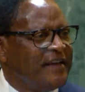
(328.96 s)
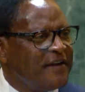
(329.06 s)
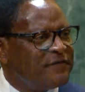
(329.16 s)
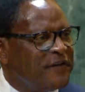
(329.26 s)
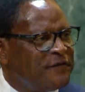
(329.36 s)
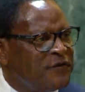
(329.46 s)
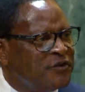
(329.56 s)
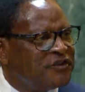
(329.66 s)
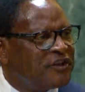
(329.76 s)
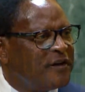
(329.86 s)
If the
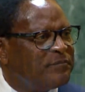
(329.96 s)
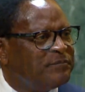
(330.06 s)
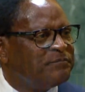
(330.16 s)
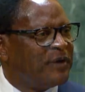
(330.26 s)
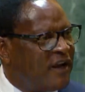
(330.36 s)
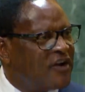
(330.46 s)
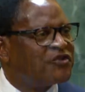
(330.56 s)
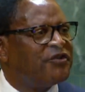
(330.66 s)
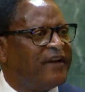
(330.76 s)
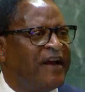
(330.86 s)
future
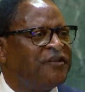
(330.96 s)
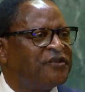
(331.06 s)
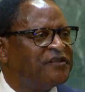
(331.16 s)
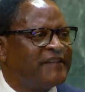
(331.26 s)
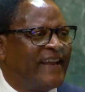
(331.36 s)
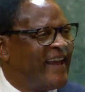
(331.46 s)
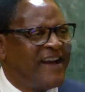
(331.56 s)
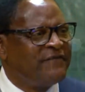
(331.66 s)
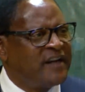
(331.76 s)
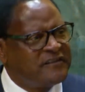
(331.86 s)
belongs to nations that
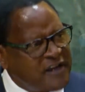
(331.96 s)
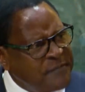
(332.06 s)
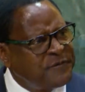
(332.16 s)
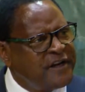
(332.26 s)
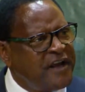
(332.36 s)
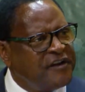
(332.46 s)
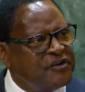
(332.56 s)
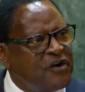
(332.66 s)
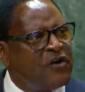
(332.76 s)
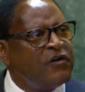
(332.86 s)
have adopted a
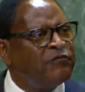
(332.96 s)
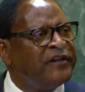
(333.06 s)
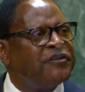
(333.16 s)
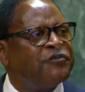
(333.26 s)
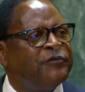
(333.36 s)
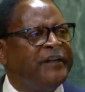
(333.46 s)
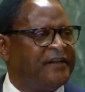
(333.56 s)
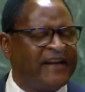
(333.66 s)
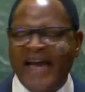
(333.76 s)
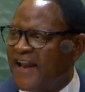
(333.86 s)
no
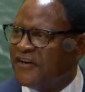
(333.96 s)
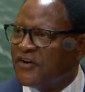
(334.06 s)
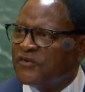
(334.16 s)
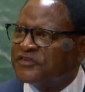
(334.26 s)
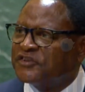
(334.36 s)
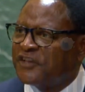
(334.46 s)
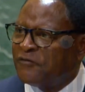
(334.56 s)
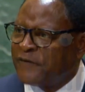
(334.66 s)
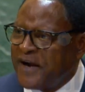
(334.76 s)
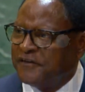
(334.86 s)
retreat and no
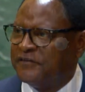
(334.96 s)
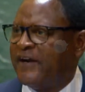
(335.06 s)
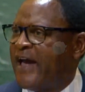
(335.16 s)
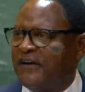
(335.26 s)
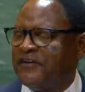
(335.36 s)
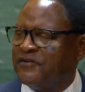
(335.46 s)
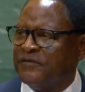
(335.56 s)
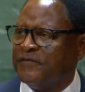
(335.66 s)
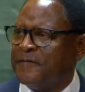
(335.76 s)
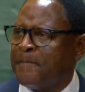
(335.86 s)
surrender
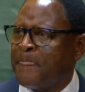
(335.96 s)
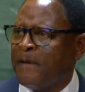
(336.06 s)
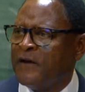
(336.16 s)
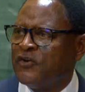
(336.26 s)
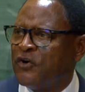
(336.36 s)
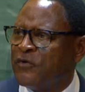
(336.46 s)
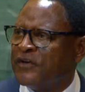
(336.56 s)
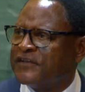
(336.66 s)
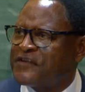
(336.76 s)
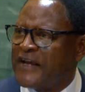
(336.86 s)
attitude
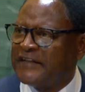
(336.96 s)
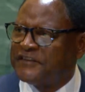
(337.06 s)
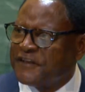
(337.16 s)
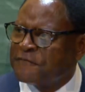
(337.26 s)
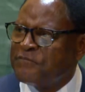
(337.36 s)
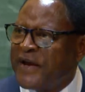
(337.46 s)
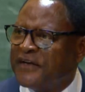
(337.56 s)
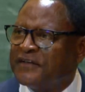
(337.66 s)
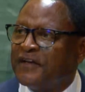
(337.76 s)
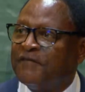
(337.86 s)
towards the
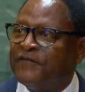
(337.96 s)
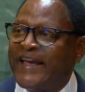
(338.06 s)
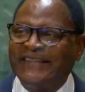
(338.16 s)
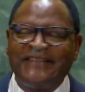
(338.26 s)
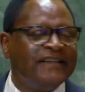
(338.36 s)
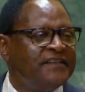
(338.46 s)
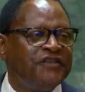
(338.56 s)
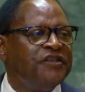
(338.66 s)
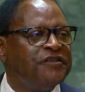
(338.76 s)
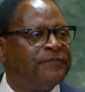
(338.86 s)
achievement of
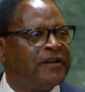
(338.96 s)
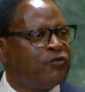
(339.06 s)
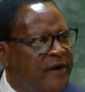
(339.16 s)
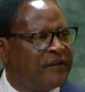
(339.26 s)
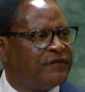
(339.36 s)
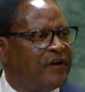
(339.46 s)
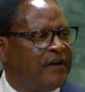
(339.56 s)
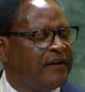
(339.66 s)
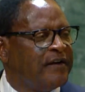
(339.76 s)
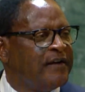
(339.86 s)
SDGs by
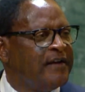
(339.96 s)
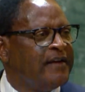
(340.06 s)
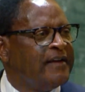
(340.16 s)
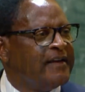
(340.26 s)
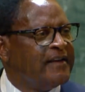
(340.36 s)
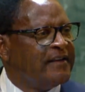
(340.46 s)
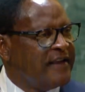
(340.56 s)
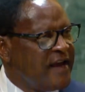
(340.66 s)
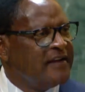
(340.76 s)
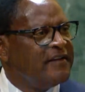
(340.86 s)
2030,
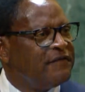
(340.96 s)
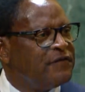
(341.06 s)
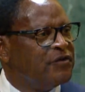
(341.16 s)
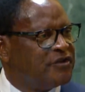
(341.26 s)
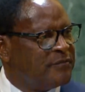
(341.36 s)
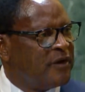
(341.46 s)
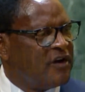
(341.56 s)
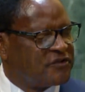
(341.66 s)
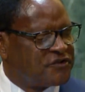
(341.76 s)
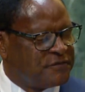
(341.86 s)
then the future
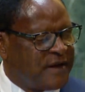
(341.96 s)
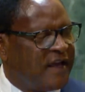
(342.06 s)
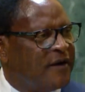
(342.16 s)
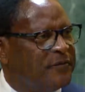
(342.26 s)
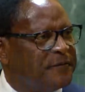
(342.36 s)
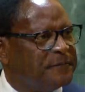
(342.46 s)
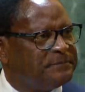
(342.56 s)
belongs to Malawi.